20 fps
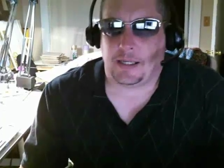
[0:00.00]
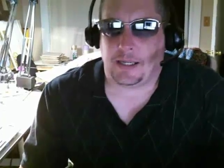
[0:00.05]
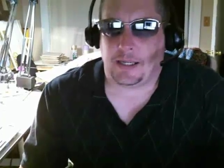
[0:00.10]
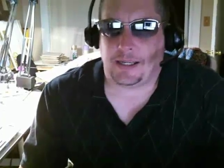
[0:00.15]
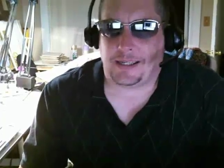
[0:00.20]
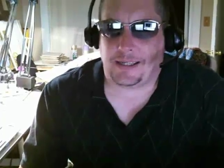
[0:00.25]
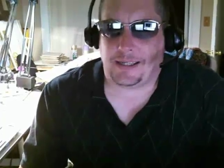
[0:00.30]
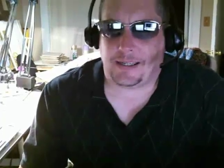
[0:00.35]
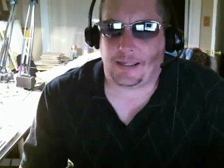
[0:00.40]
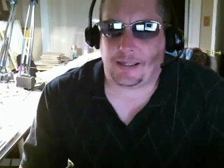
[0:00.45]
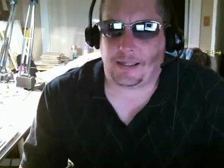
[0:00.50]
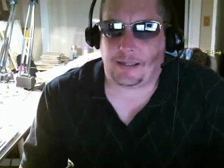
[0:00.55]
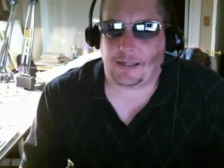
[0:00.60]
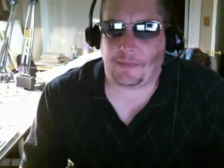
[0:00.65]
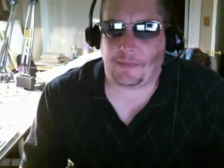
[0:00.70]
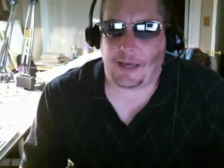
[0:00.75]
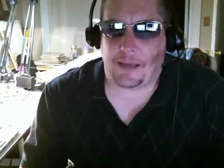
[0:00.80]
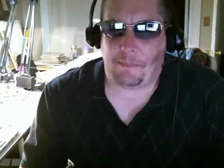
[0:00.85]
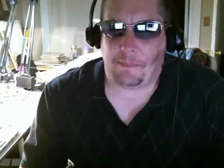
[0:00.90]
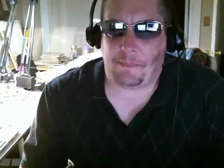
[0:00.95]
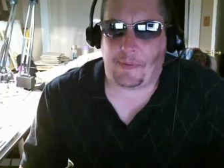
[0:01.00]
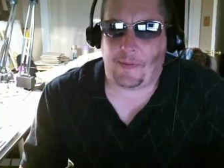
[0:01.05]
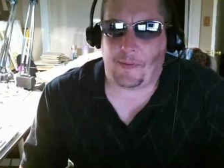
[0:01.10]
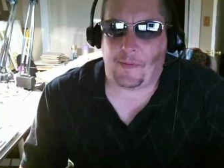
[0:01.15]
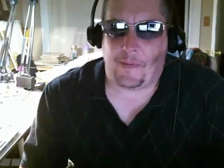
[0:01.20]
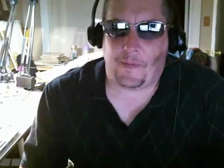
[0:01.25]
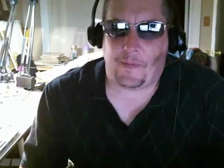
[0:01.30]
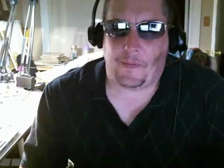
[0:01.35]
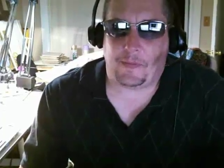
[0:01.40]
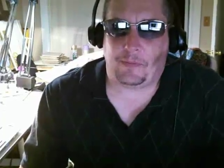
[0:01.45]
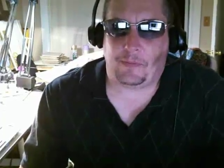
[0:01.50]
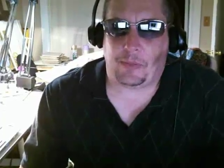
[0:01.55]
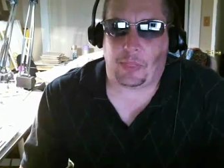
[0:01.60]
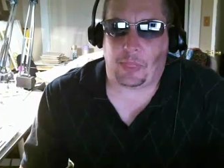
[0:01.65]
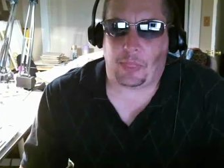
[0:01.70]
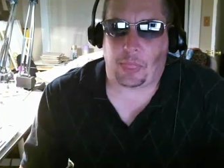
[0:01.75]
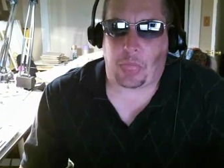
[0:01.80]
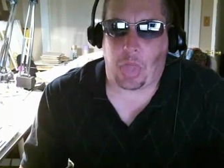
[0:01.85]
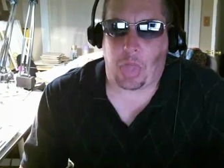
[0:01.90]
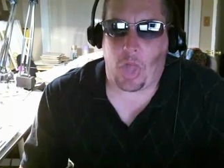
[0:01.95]
Uh, my
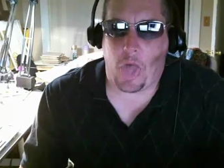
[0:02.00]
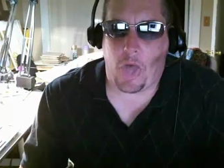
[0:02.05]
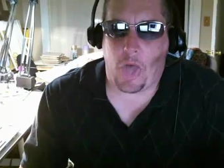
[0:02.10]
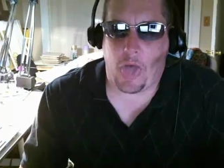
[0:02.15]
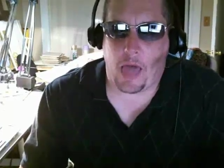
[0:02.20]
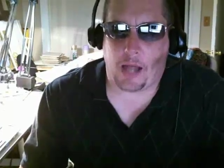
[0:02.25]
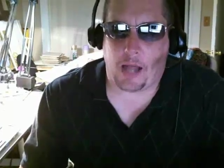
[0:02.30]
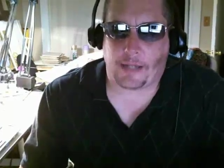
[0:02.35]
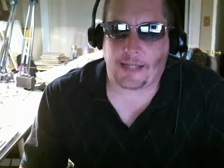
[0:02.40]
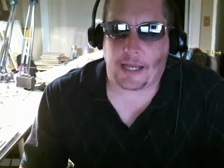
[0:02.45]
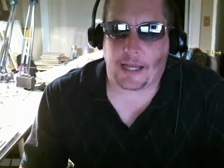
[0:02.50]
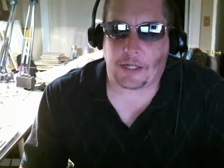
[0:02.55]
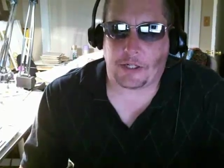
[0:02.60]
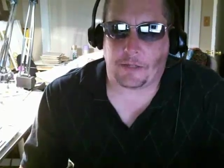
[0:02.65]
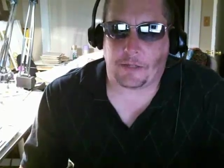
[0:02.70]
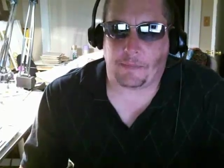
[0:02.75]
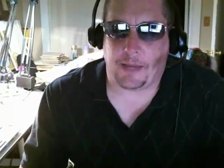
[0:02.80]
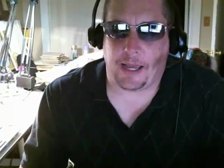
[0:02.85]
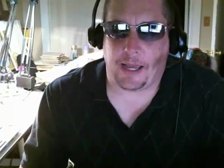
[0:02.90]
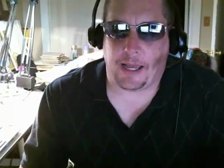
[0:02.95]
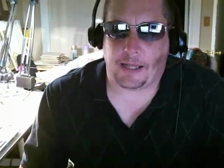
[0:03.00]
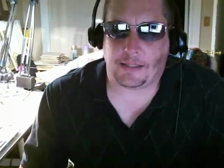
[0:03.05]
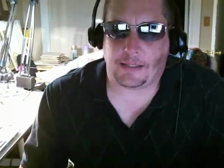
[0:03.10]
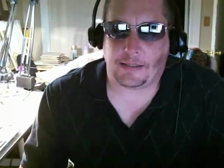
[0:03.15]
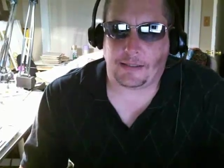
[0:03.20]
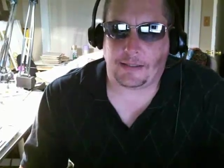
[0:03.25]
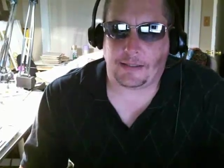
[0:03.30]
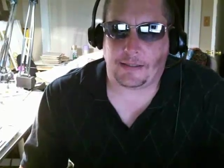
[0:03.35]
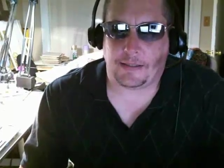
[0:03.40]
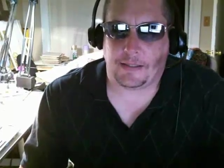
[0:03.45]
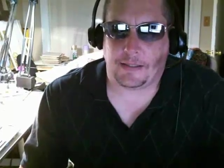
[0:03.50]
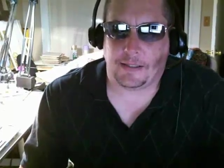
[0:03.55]
bleh, uh, texture packs.